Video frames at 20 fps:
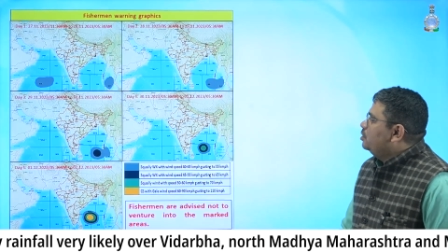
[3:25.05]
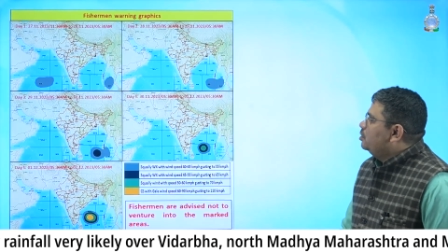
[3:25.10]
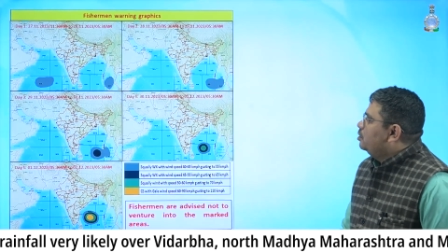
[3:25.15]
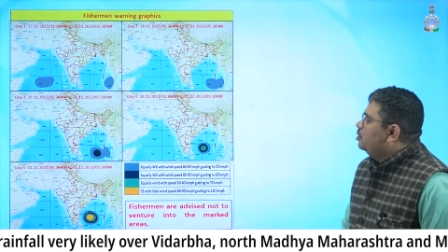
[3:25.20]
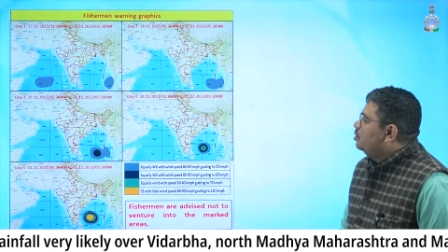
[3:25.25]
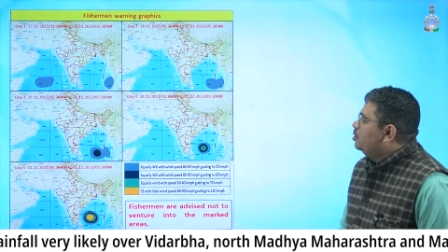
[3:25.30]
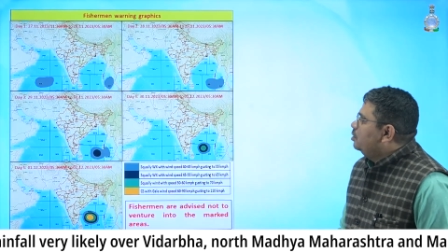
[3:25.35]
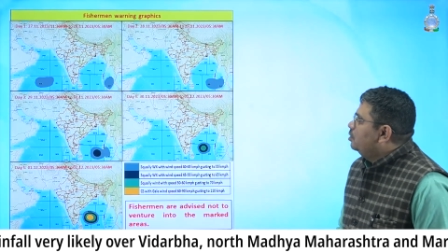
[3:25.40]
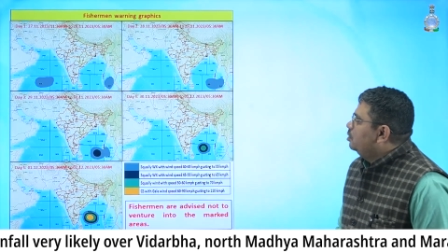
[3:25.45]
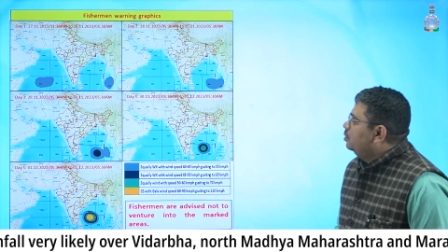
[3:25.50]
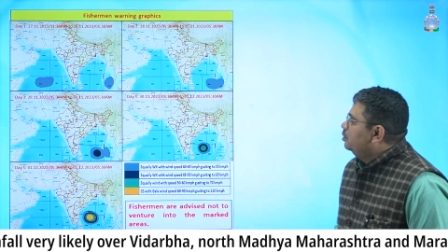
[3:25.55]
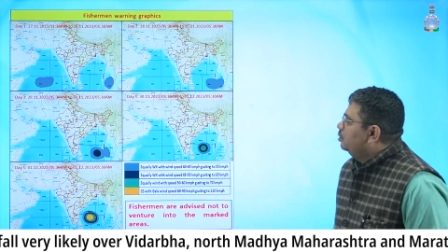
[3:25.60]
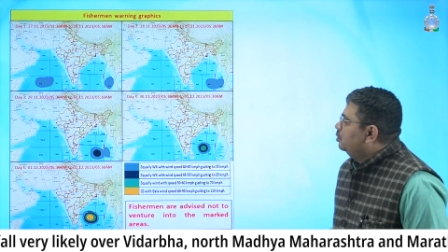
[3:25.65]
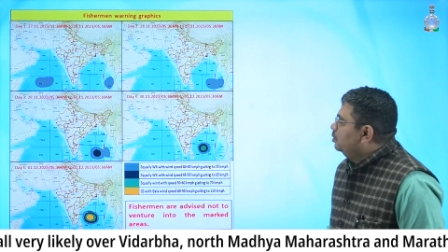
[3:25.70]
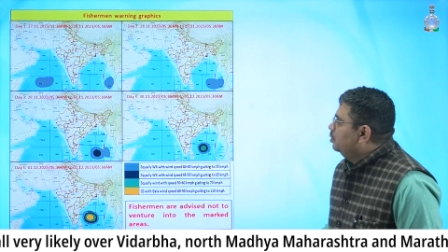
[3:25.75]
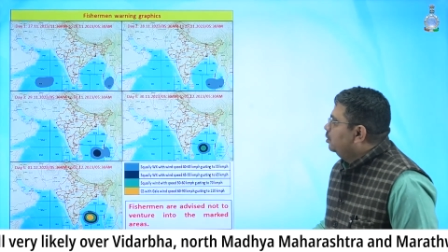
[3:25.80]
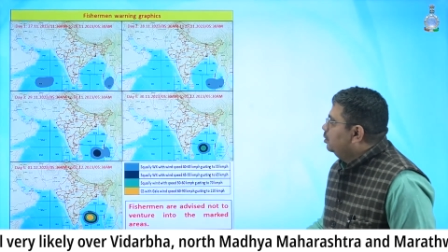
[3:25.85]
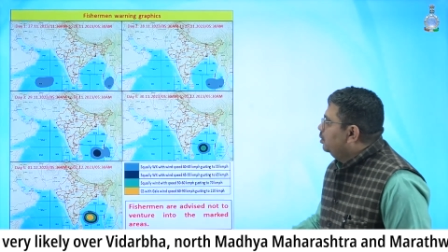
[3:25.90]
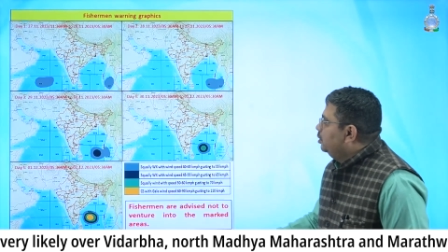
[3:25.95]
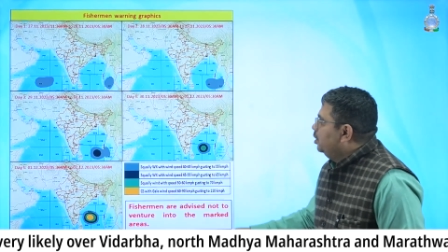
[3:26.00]
So
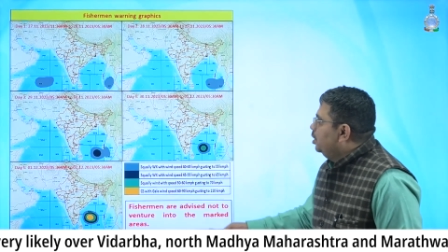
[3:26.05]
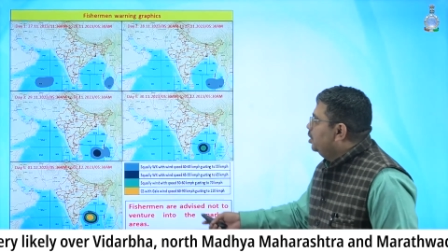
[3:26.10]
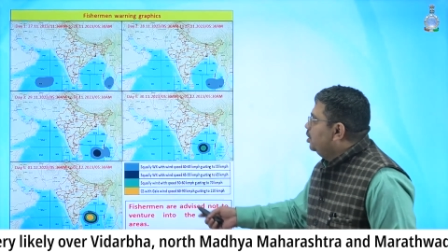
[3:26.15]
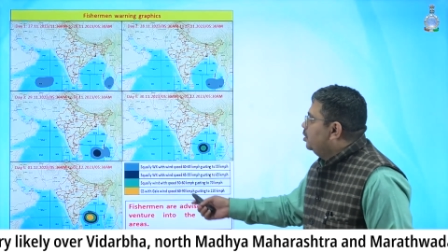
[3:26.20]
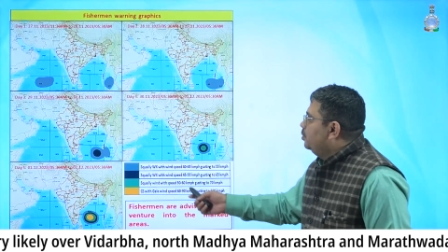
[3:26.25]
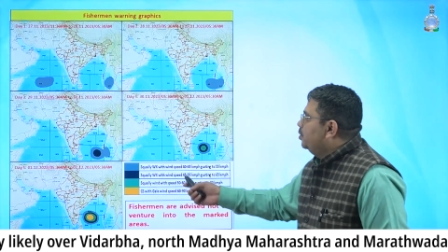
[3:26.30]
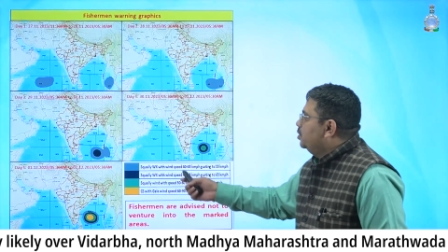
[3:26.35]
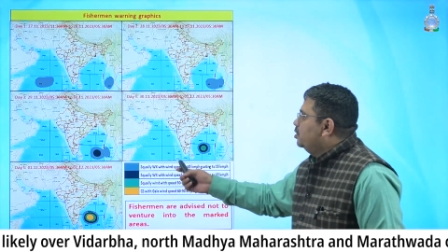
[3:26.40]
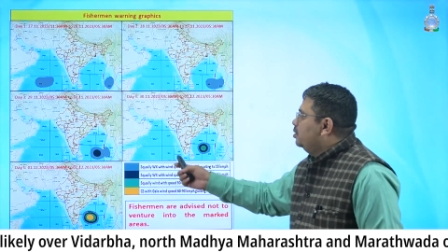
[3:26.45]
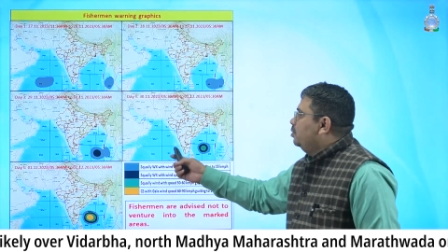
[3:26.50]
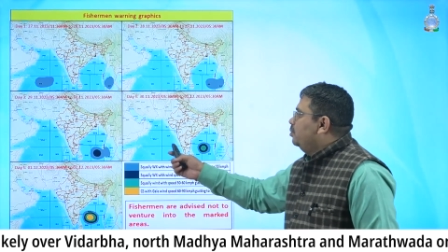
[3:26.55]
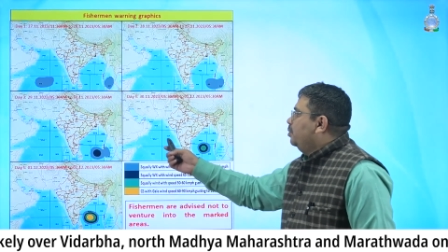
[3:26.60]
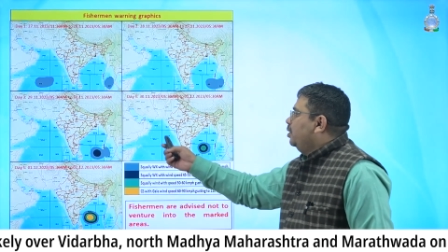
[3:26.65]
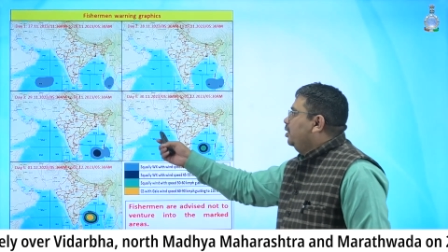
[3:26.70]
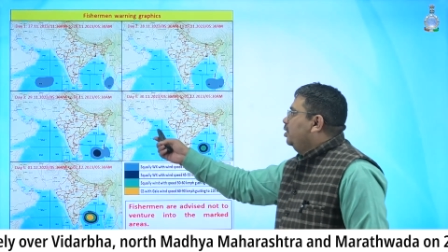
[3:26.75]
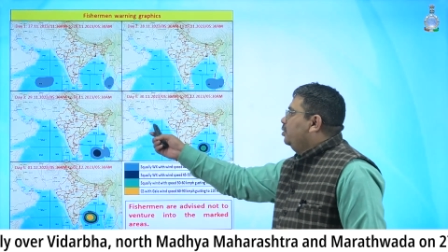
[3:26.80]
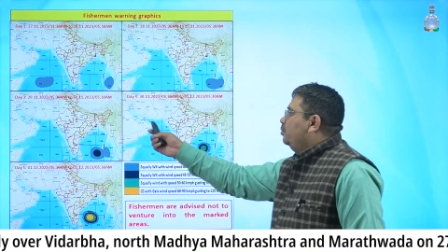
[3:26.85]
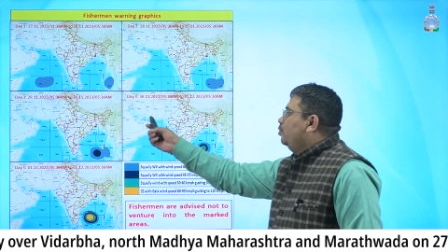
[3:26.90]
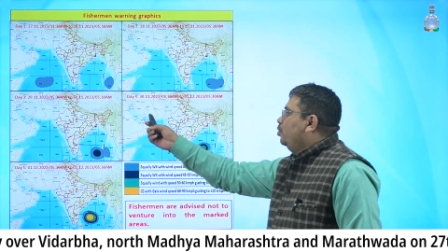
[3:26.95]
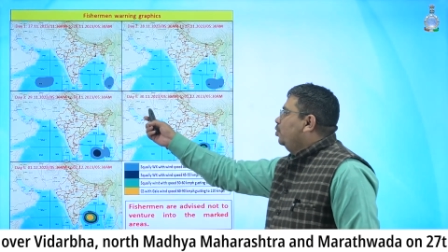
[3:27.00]
there is a fisherman
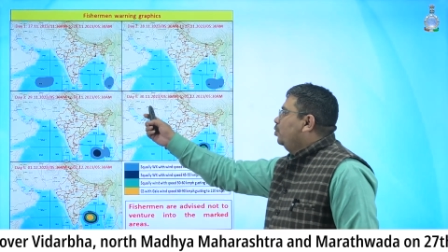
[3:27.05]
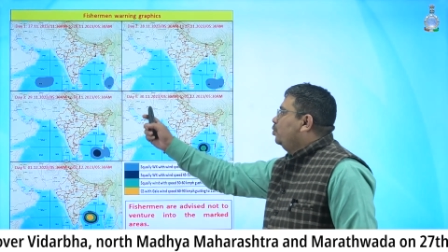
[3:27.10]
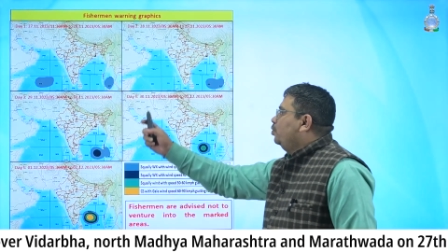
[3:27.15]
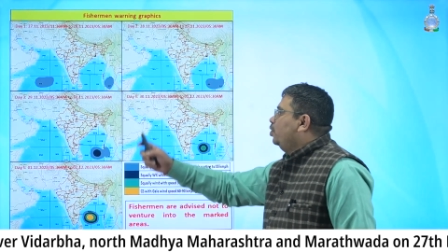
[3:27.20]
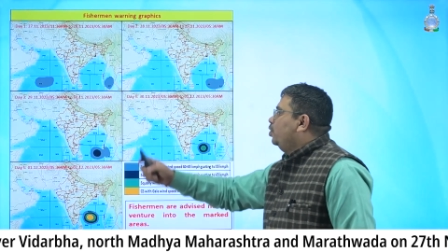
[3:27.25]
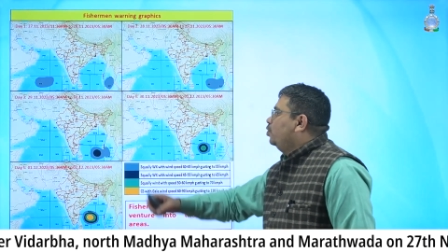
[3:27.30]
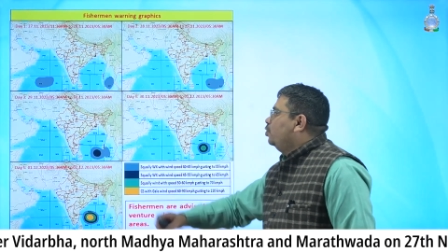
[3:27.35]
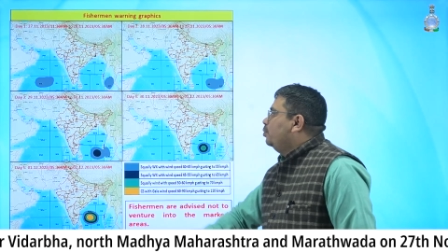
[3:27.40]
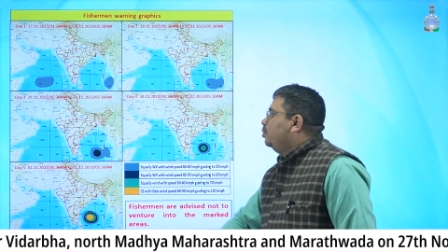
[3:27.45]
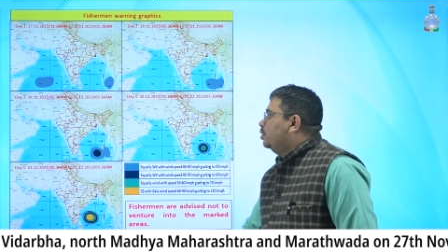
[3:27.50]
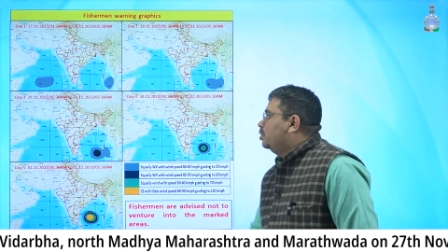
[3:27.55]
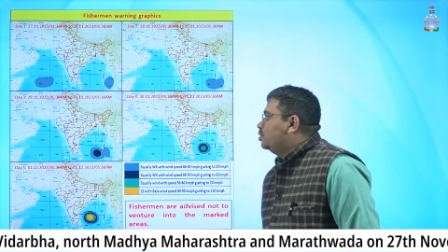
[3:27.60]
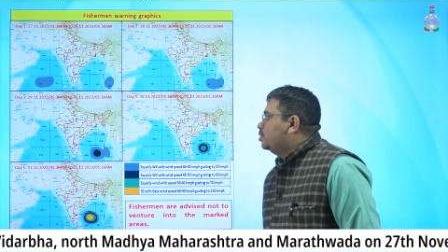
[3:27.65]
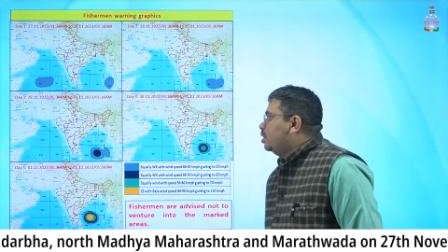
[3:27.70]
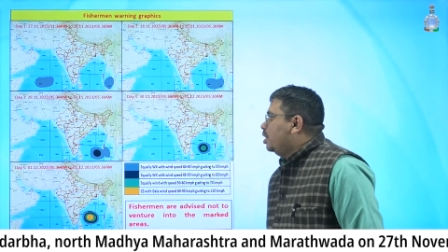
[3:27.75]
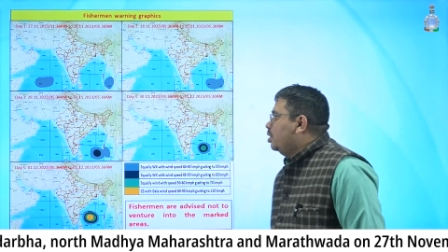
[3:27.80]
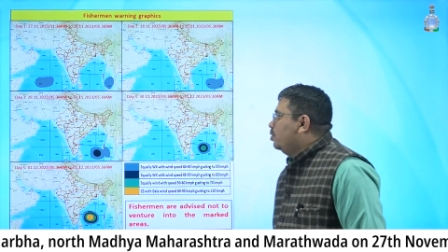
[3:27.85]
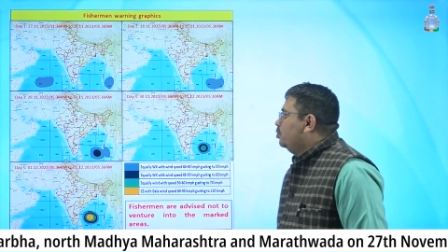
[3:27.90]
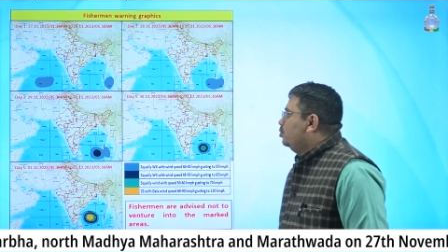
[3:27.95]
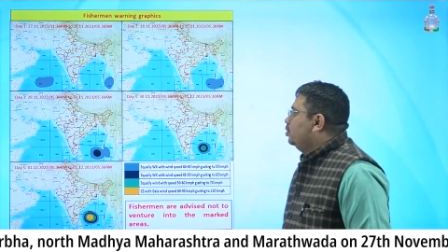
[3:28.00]
warning for today over
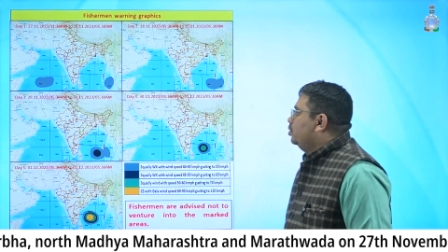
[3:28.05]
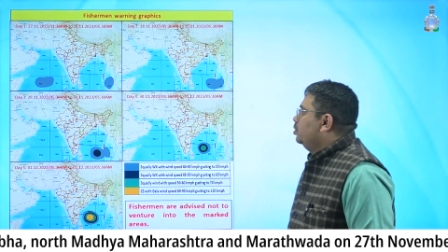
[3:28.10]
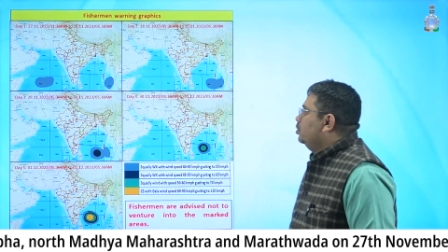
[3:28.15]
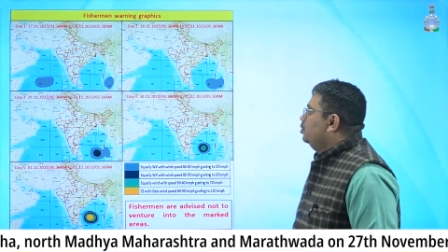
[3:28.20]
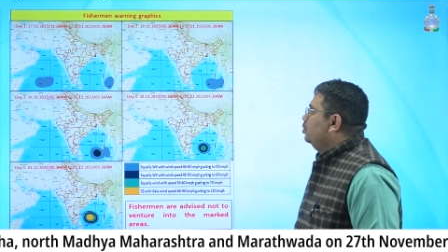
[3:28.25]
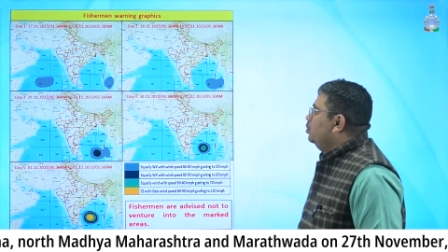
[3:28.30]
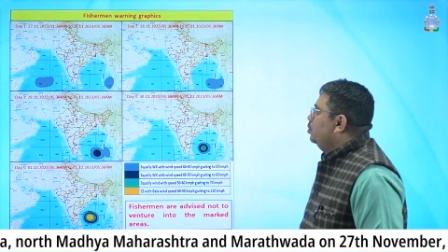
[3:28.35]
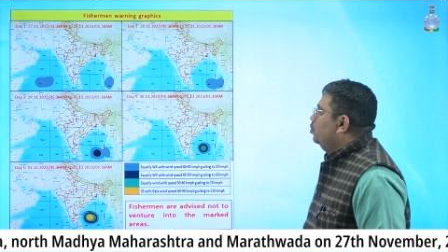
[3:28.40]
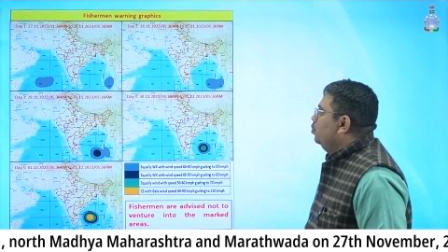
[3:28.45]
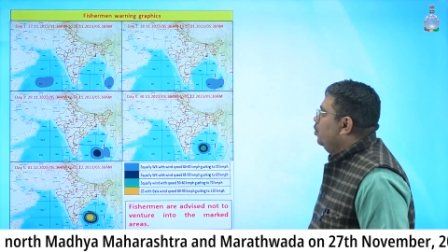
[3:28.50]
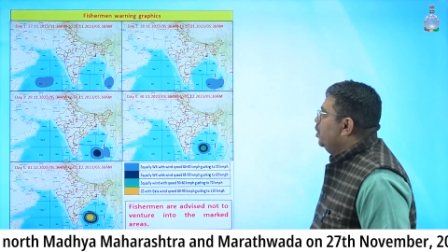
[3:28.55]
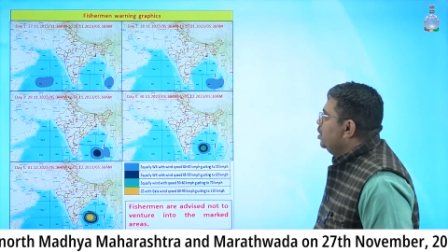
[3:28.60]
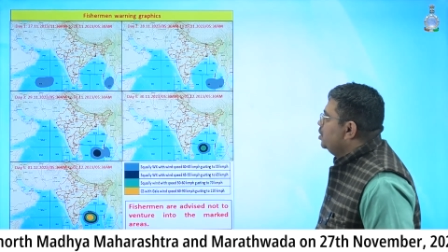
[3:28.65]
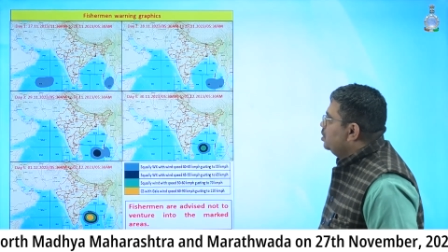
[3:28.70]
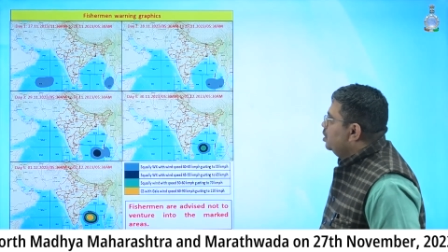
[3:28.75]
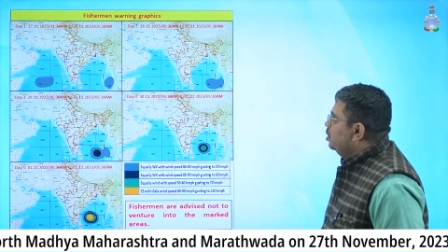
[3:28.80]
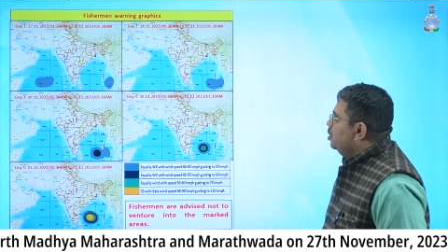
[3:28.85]
south West